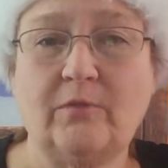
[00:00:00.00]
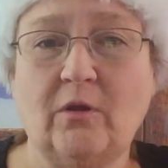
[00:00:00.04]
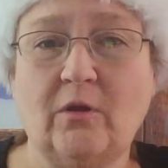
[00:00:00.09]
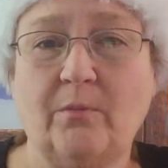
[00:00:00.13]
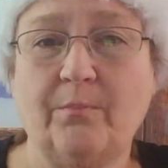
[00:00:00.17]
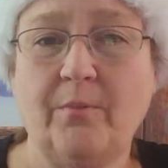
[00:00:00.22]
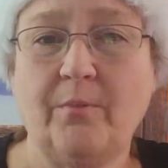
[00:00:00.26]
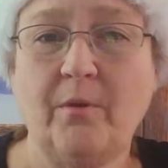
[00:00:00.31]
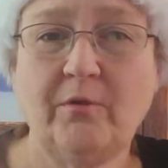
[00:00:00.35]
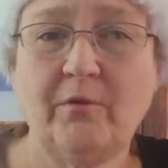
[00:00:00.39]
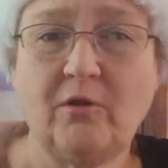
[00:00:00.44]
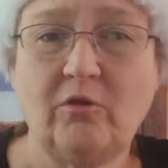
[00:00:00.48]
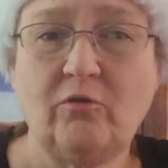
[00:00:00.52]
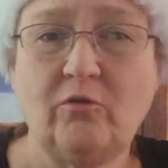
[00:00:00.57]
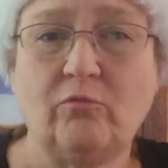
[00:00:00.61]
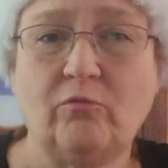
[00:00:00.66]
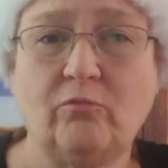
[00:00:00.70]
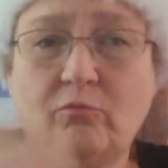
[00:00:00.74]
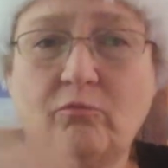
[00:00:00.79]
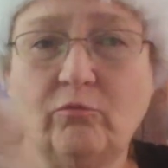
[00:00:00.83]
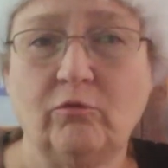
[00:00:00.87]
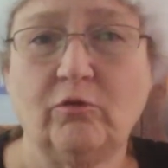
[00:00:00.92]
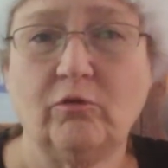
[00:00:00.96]
barbecue
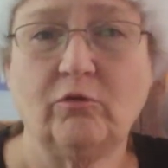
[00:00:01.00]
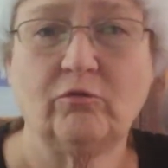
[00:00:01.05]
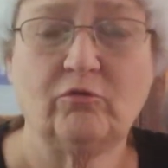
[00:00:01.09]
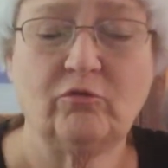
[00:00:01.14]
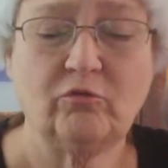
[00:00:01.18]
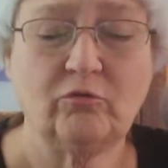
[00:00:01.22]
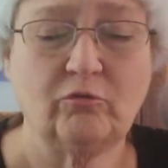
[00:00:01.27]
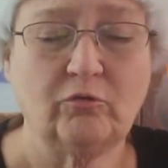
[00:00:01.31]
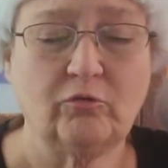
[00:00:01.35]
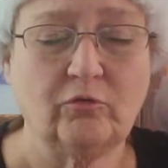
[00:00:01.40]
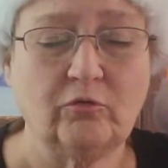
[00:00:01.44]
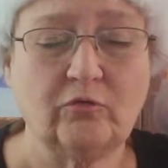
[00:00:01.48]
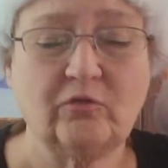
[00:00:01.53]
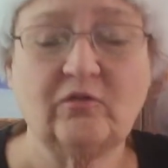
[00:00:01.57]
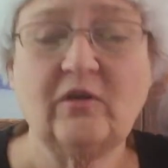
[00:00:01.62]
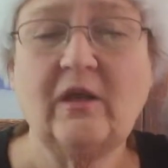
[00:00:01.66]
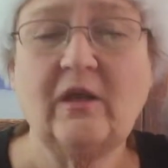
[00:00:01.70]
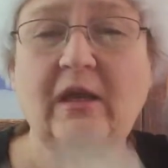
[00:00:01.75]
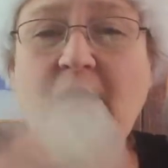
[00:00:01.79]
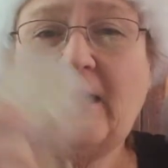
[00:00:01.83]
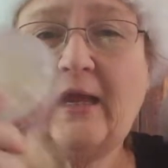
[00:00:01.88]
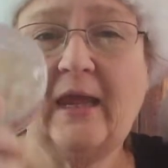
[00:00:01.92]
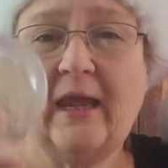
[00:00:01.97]
grill tools
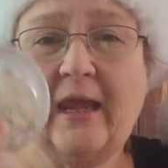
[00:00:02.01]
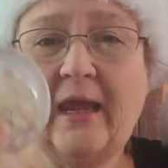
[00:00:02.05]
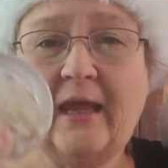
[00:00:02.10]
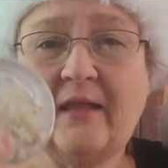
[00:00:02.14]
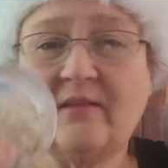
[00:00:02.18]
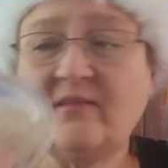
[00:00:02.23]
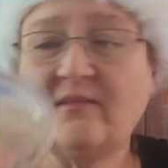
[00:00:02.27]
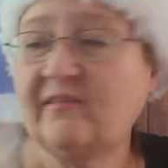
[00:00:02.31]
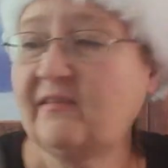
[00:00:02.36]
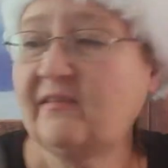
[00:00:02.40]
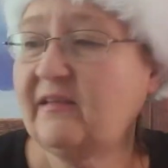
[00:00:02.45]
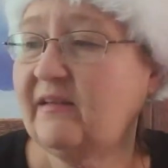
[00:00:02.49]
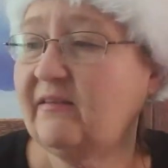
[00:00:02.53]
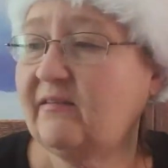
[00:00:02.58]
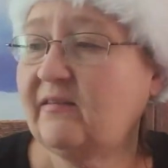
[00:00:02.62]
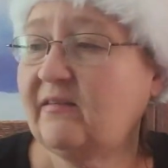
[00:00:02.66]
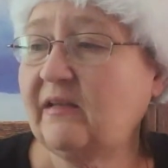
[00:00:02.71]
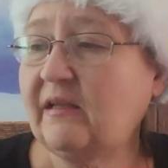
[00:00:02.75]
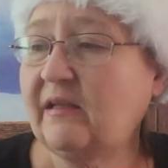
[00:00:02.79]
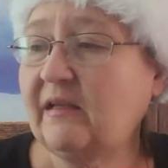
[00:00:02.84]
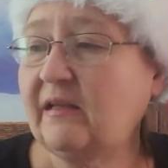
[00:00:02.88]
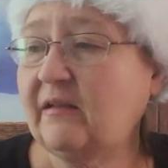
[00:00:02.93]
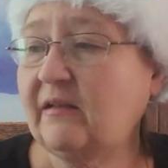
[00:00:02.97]
and
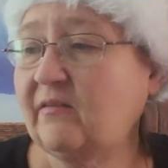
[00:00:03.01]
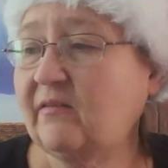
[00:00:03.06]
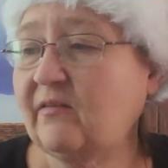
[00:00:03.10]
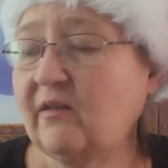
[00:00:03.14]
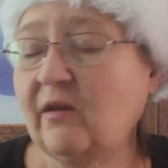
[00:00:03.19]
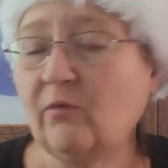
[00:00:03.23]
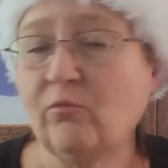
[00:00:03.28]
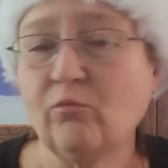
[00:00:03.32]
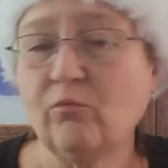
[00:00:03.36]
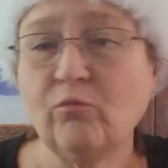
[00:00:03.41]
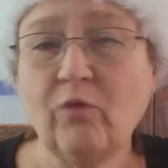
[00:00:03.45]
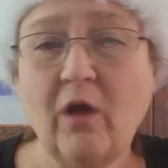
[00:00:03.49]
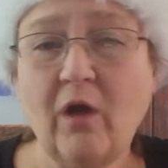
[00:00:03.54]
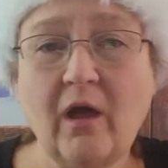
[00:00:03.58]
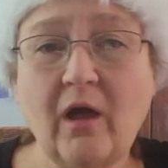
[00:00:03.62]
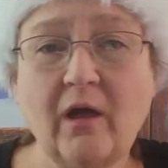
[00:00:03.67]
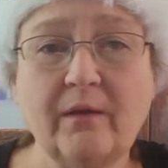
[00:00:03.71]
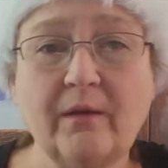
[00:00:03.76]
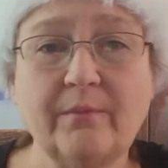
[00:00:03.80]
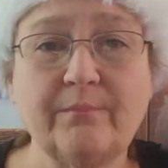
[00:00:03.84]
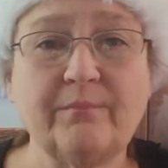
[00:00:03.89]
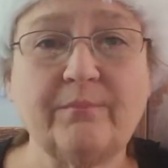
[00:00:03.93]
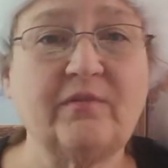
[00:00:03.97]
seasonings and
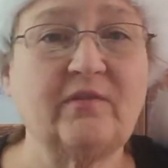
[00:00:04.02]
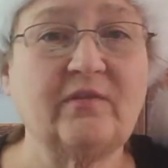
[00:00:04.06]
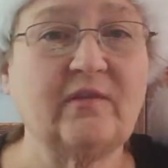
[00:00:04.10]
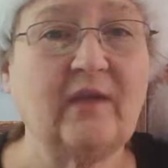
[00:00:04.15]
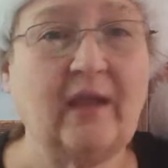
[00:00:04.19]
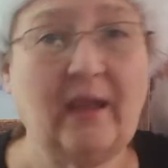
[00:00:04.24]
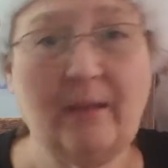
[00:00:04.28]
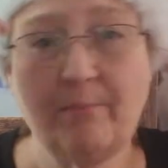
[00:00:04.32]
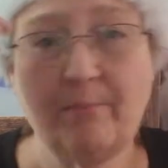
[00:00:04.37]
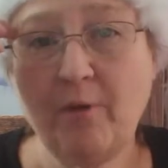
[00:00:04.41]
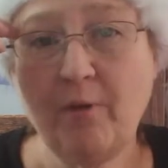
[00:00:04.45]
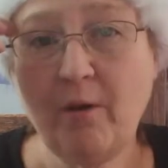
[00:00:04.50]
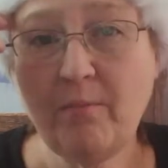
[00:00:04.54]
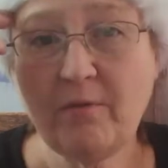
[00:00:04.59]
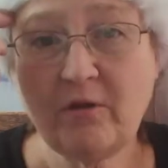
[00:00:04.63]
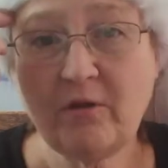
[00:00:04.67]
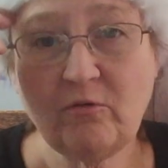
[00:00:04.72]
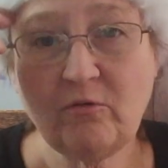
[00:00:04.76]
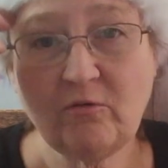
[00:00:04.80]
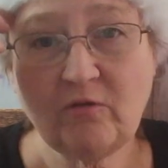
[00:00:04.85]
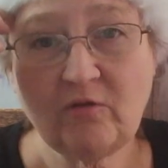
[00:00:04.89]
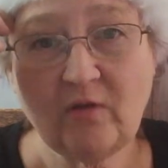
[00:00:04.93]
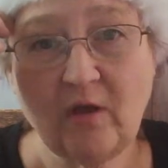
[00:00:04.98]
rubs and
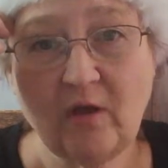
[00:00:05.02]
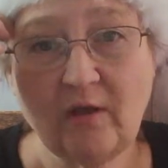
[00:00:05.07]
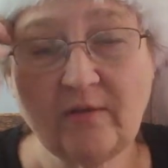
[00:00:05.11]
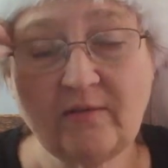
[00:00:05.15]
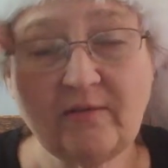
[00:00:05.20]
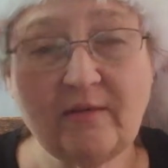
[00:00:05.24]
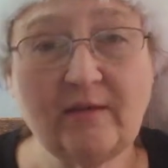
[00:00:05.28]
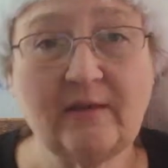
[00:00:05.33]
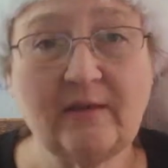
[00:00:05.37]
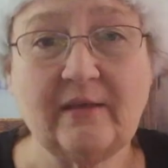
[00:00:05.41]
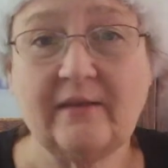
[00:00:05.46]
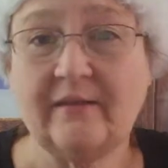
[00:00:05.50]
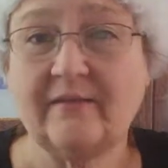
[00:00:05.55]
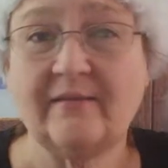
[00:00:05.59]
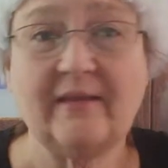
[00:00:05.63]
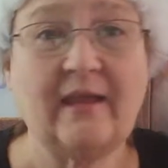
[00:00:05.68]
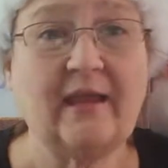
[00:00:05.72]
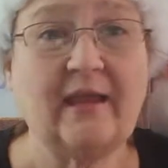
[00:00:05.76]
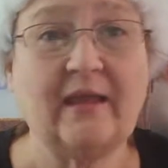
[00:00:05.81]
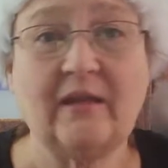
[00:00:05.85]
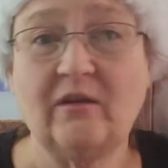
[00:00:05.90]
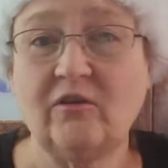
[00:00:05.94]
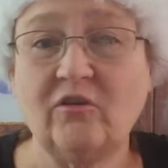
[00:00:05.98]
barbecue sauces
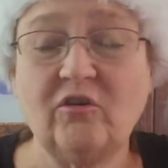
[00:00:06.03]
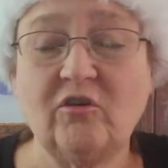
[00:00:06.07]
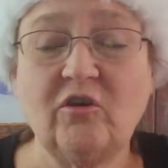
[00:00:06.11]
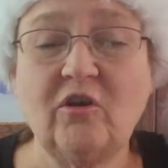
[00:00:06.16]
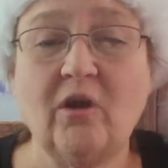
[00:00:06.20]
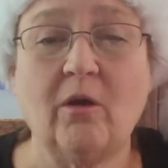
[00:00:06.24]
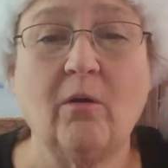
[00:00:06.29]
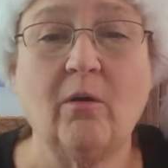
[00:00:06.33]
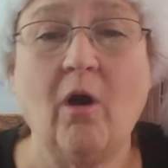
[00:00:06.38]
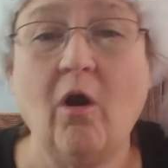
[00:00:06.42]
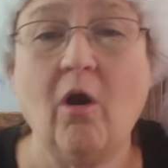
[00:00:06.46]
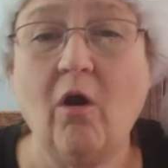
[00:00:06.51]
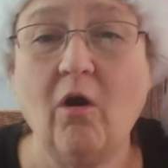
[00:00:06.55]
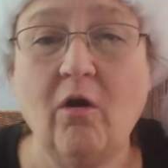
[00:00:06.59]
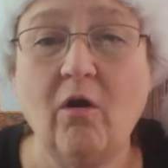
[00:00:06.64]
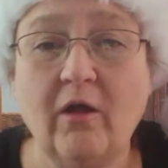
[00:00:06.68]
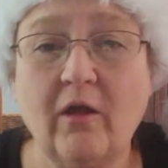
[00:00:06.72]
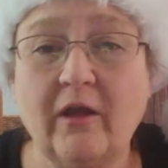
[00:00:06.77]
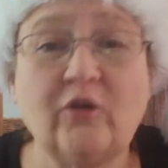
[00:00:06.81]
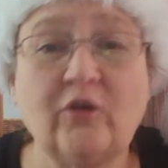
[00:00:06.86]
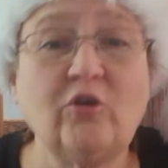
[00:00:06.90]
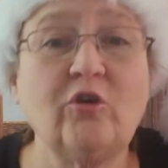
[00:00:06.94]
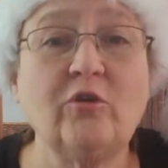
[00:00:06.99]
and,
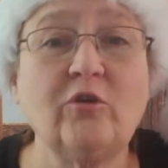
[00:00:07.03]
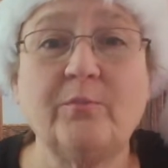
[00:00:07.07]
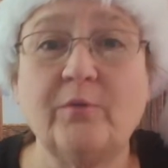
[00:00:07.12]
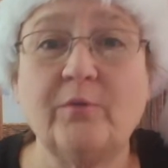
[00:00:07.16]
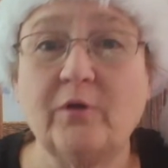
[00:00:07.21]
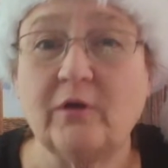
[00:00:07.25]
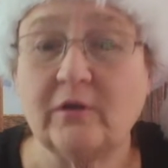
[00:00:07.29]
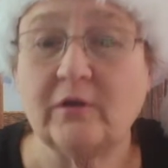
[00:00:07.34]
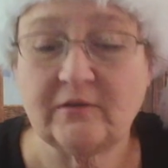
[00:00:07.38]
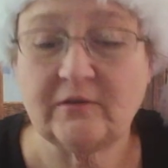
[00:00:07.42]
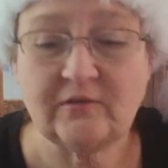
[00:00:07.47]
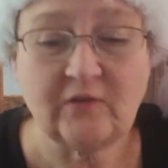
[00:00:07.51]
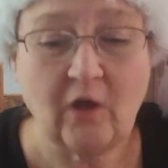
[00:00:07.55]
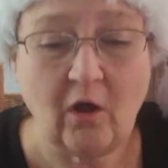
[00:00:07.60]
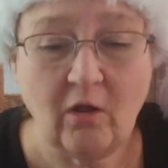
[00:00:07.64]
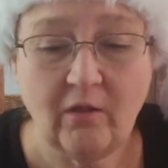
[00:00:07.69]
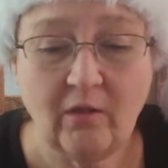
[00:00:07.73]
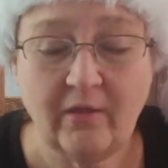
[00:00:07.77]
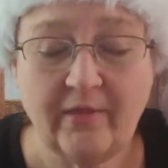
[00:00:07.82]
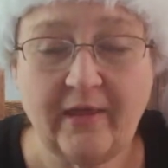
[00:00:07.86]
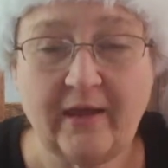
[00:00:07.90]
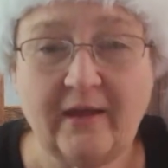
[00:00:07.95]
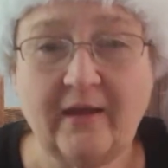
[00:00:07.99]
cookbooks,
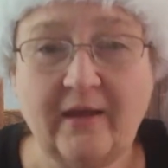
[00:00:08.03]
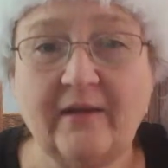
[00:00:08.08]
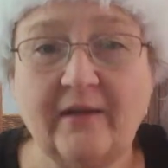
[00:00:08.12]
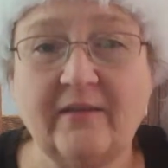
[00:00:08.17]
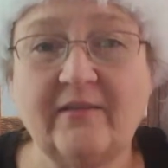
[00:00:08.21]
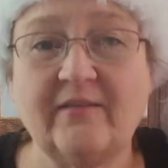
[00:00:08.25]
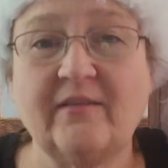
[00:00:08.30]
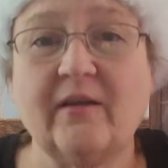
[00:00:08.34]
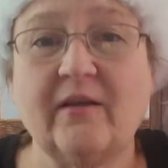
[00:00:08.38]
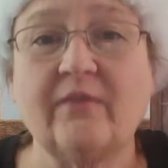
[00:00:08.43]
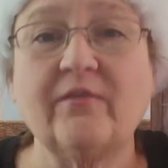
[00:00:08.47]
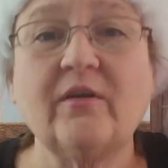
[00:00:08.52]
all of that kind of stuff.